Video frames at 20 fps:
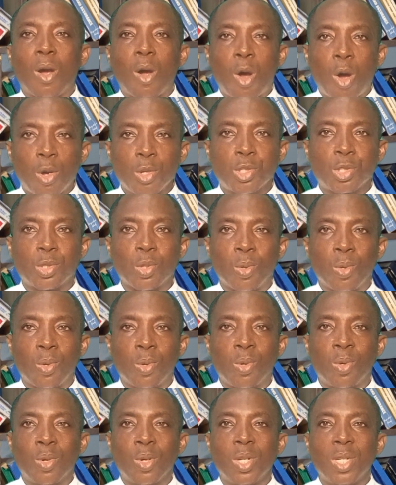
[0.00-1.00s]

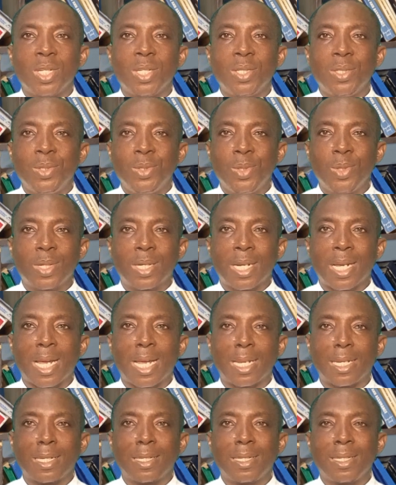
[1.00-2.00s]
Also, you
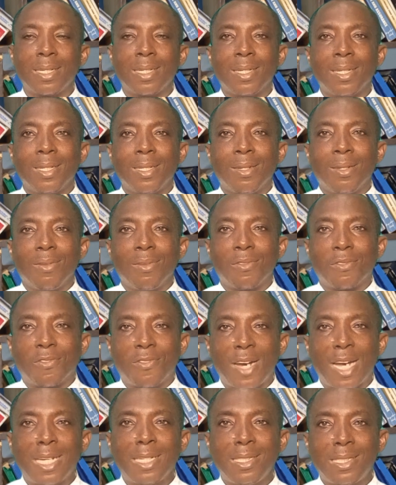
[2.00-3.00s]
can
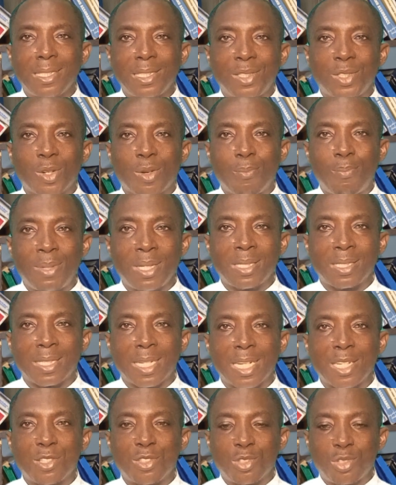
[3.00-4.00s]
fund your
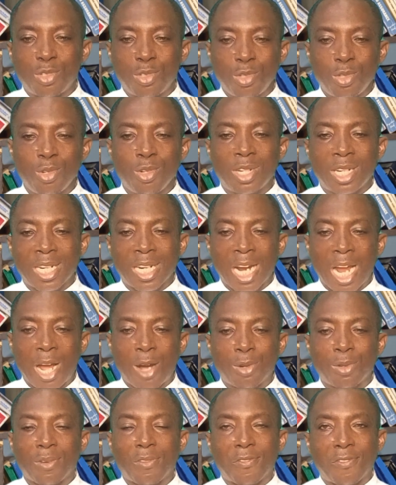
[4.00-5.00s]
business through
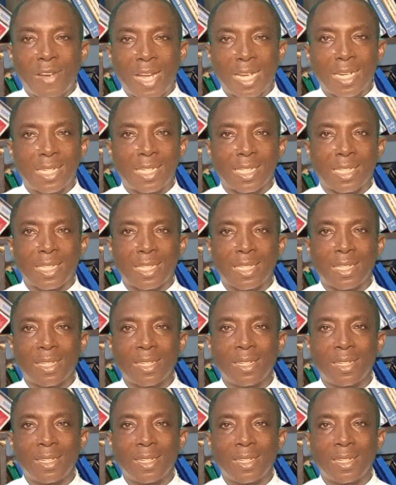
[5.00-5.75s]
crowdfunding.